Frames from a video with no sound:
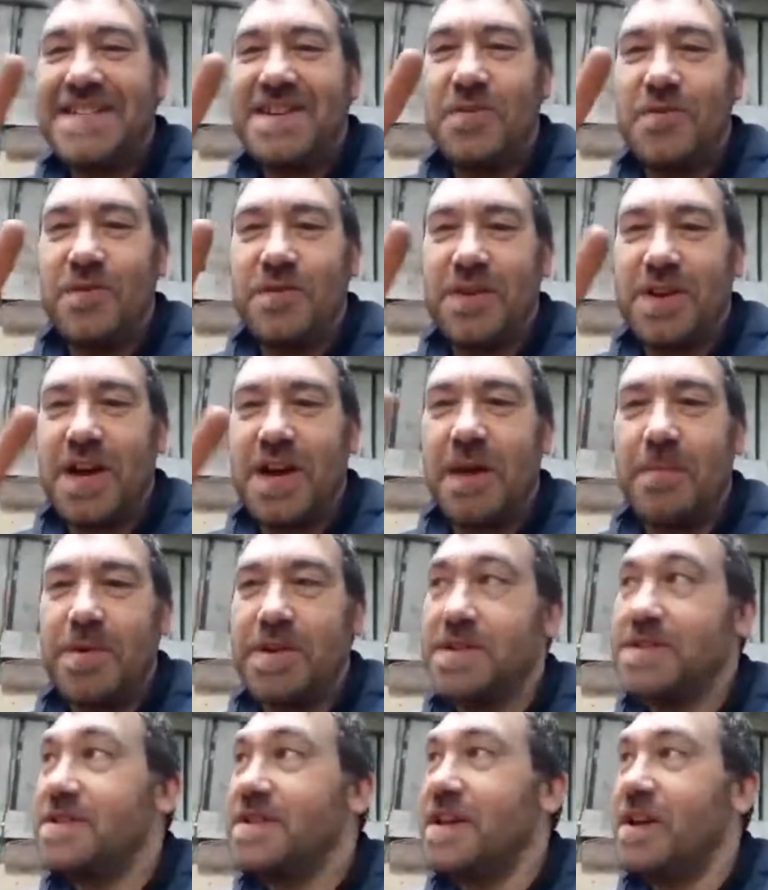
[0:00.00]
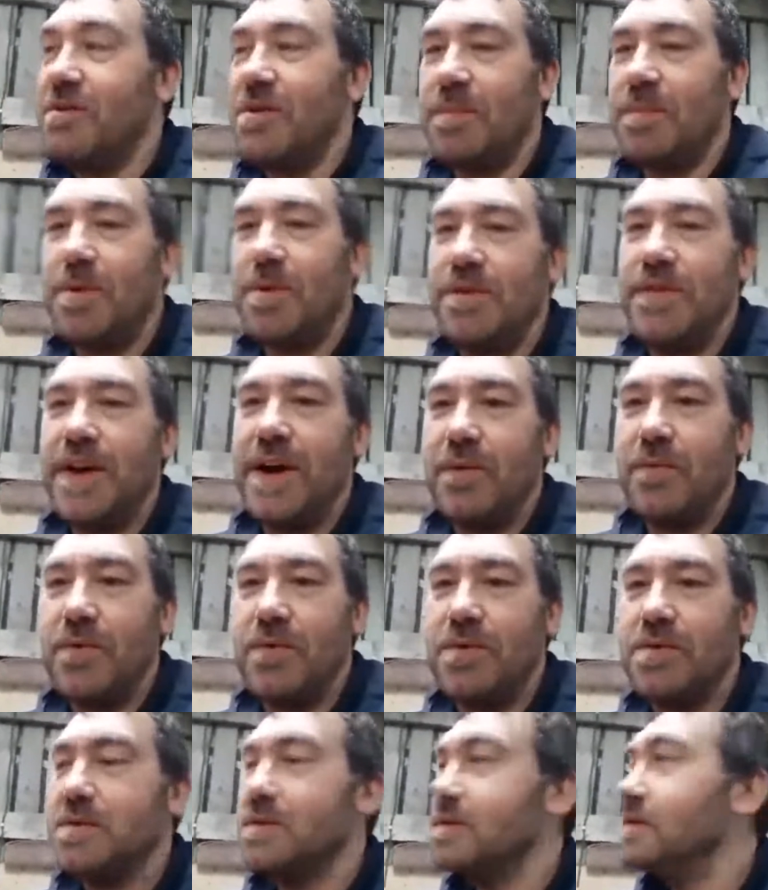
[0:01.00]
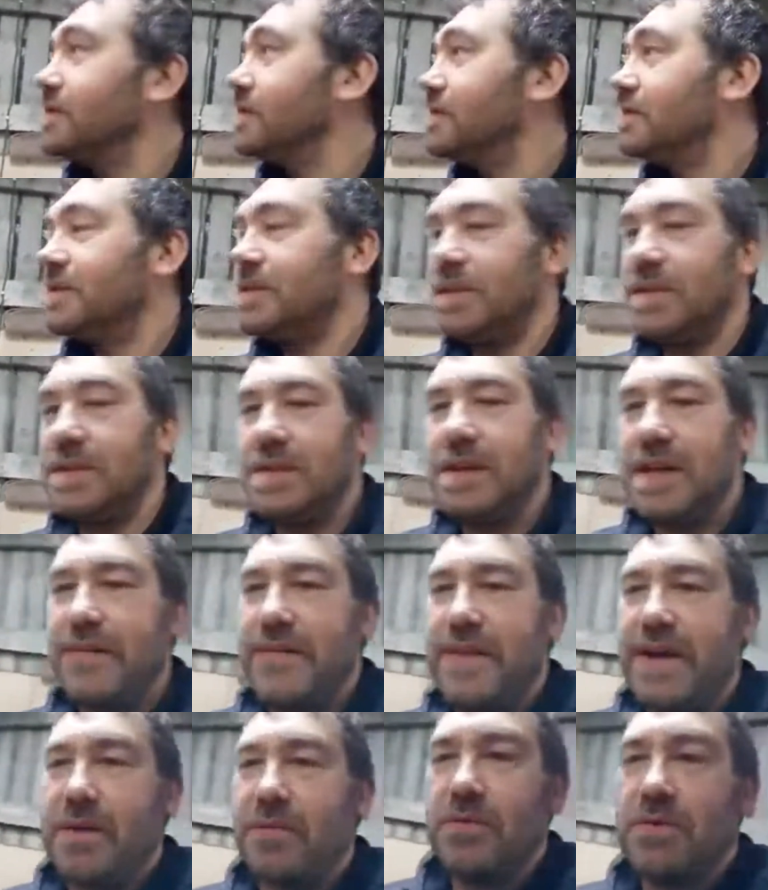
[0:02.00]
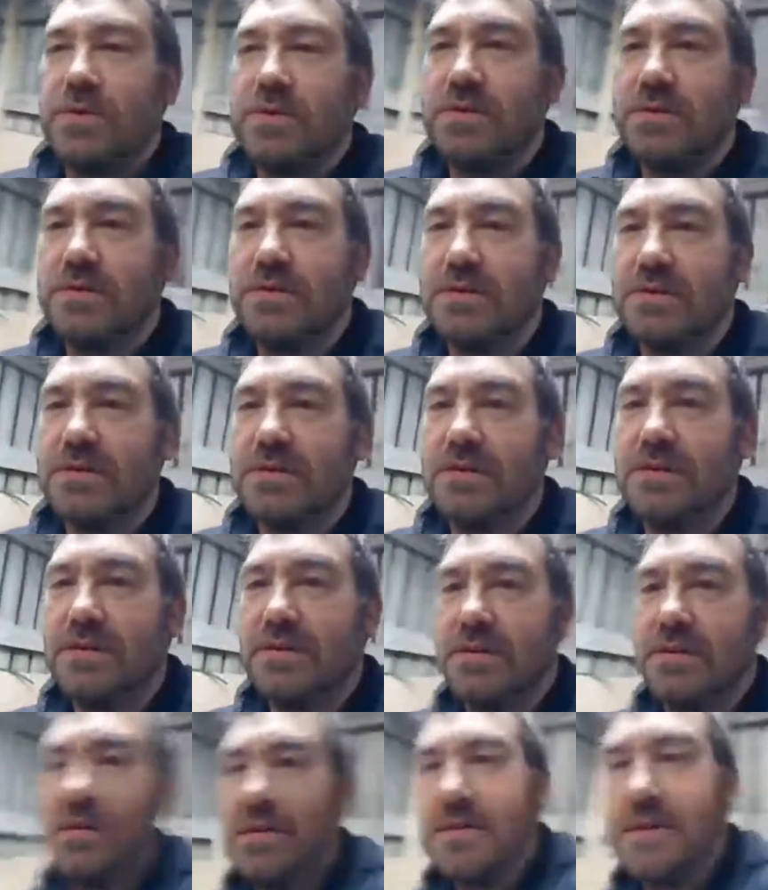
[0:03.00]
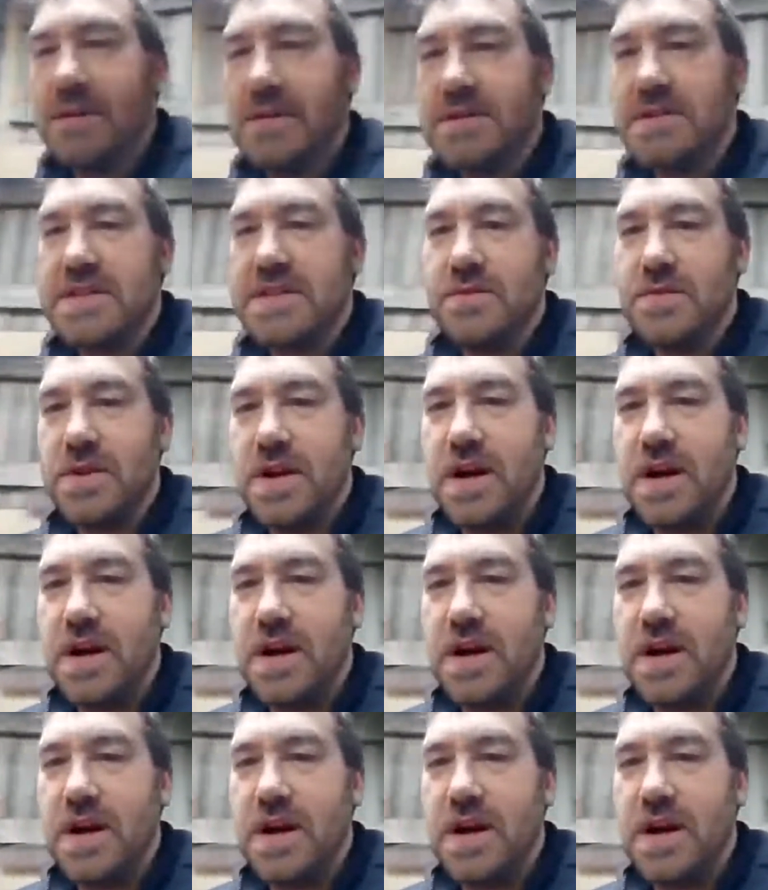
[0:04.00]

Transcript: There's still cupboards to go up on that wall and that wall. There's still